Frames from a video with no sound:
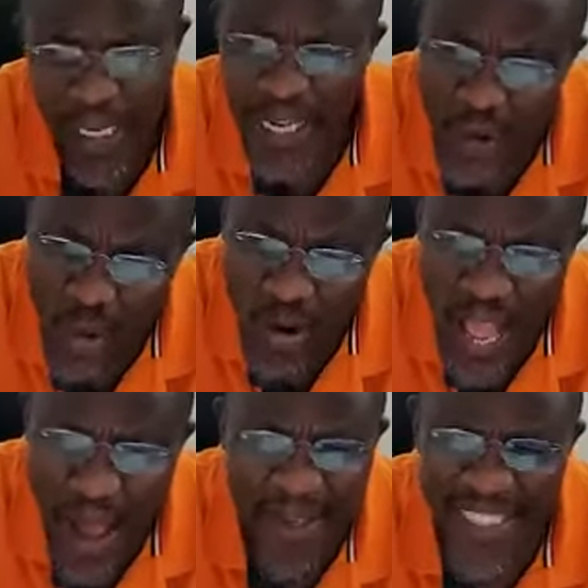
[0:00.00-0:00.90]
It will
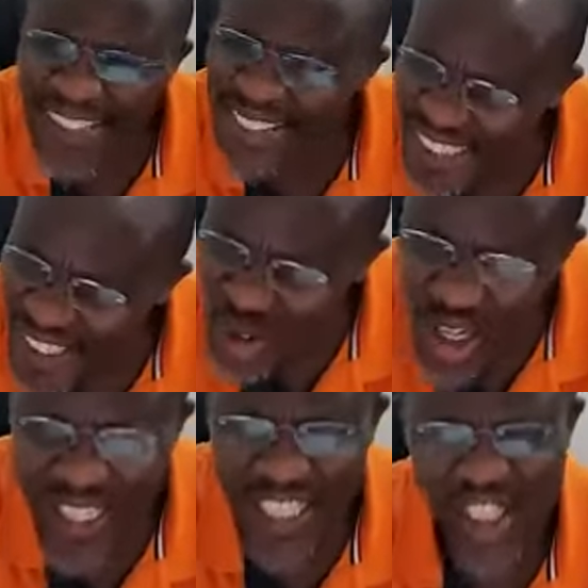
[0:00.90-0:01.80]
come, it destroys
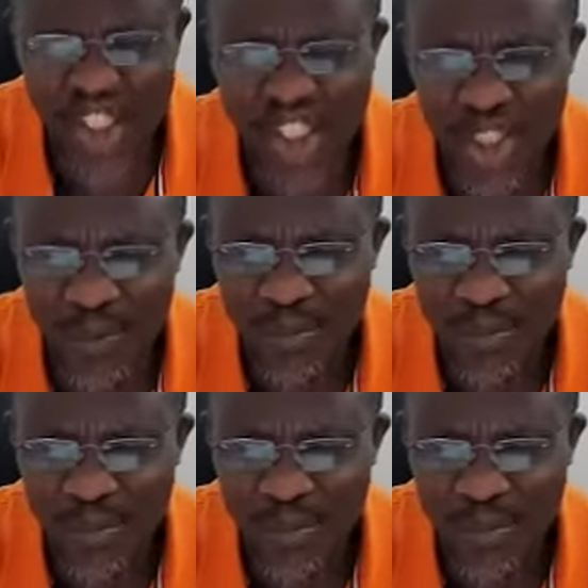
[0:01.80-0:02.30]
relationship,